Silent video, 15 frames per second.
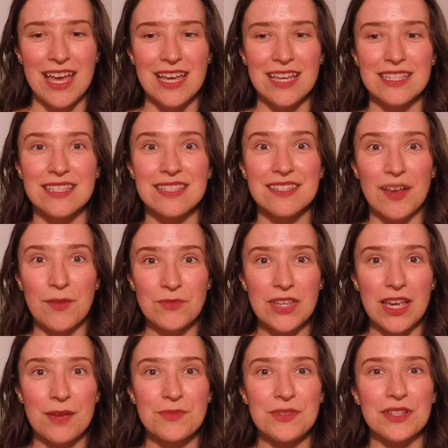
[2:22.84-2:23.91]

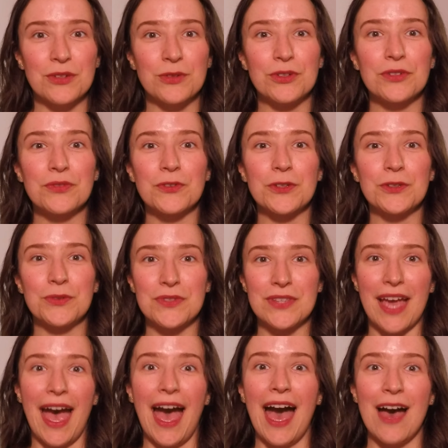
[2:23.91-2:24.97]
Sometimes in order for you to
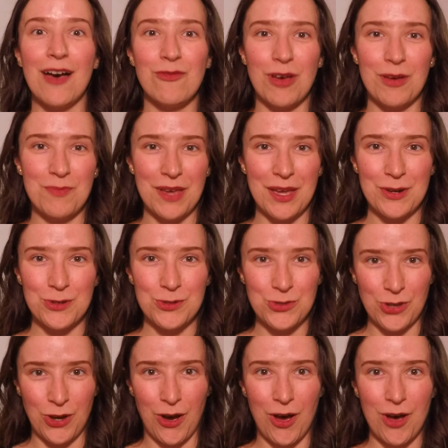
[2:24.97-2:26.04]
have a better
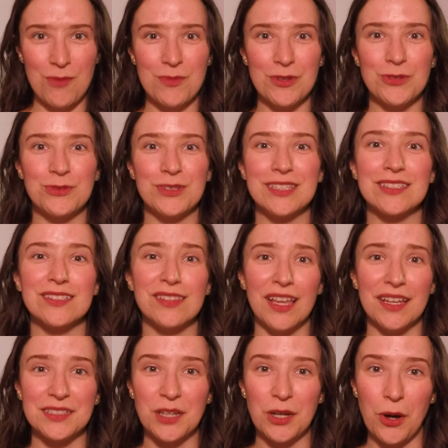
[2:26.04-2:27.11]
job, you need to
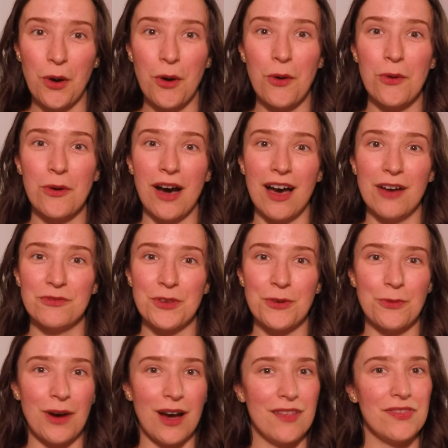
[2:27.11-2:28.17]
let go of the
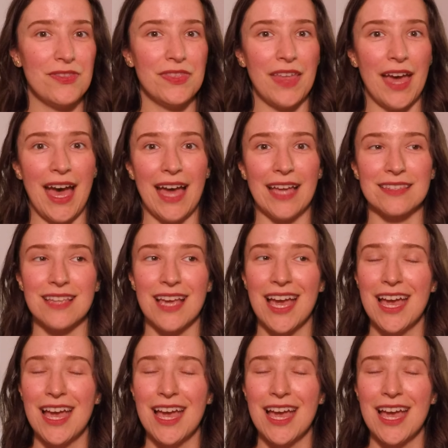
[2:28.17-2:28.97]
one that